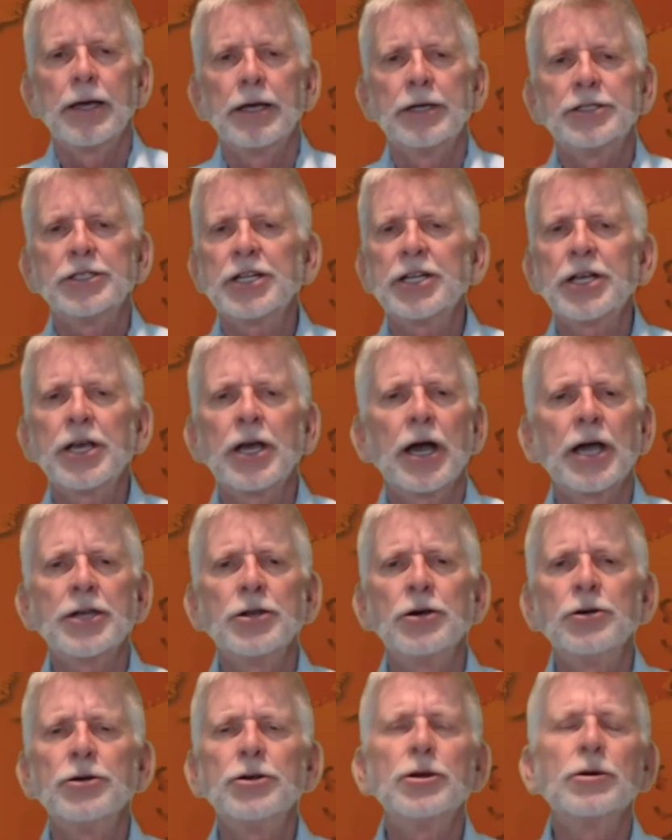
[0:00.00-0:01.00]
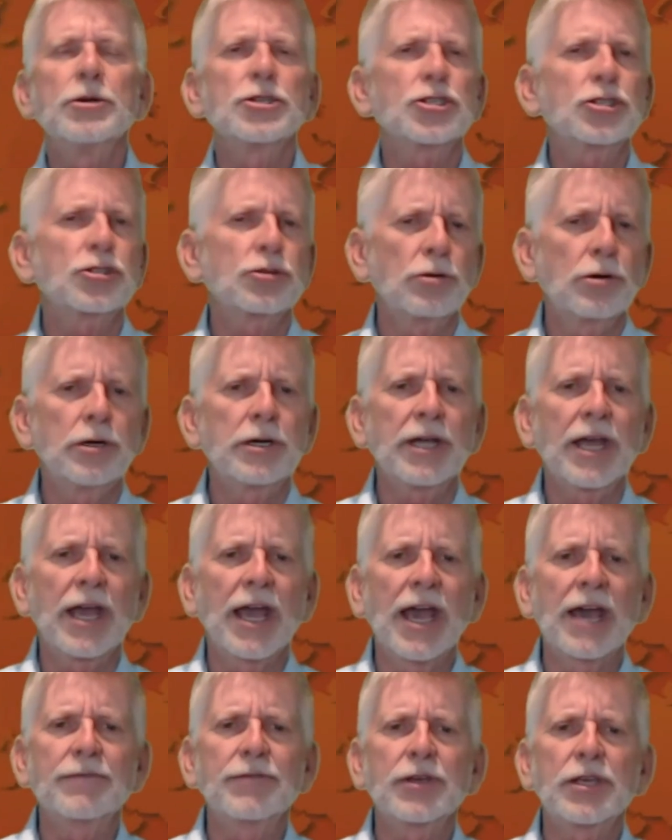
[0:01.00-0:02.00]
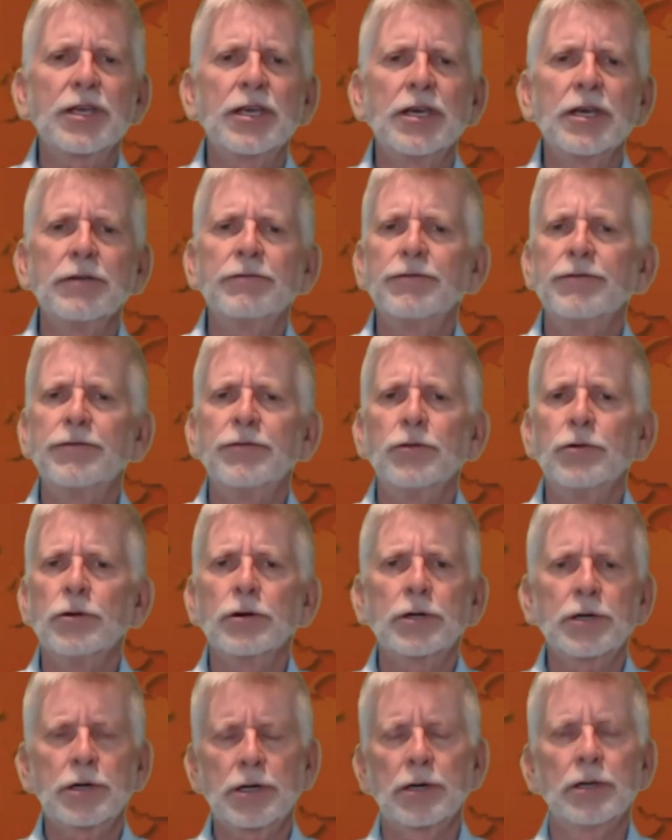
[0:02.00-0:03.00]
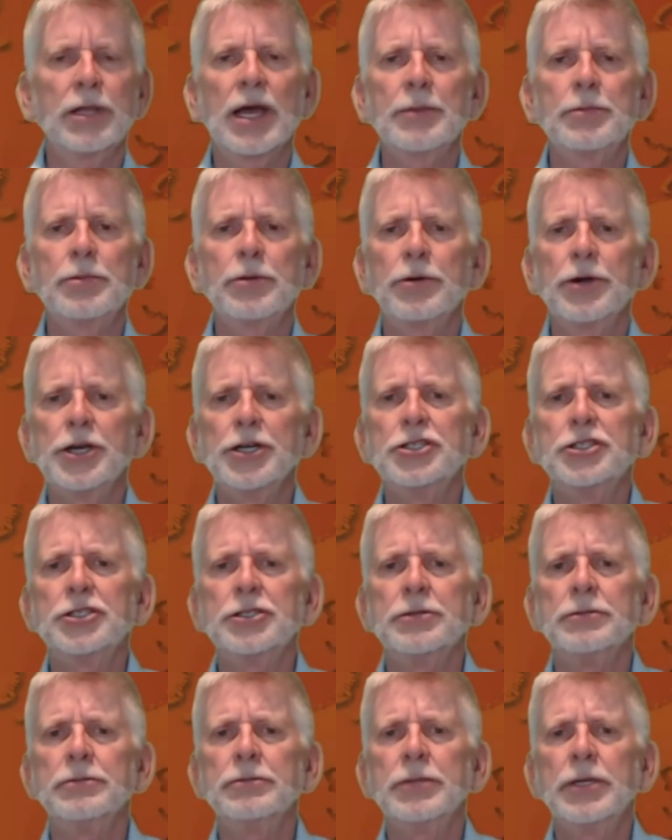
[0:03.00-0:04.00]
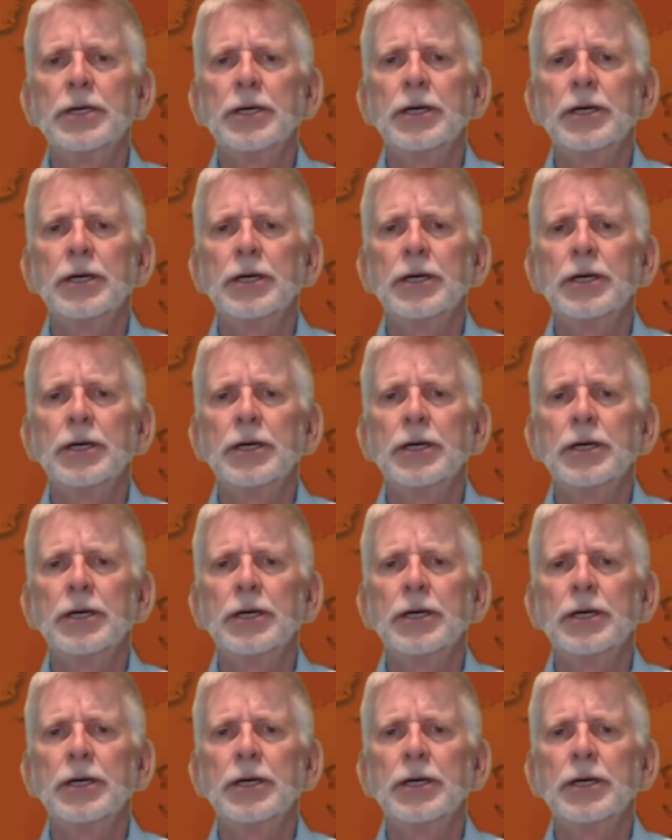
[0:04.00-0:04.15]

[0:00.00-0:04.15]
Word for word: Jenny, I know you're a strong advocate for collaboration,